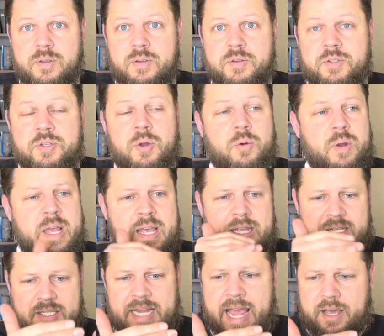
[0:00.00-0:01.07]
So
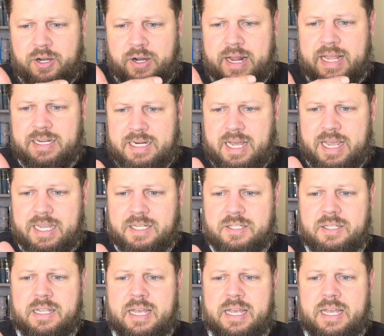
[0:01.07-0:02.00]
Saturday night,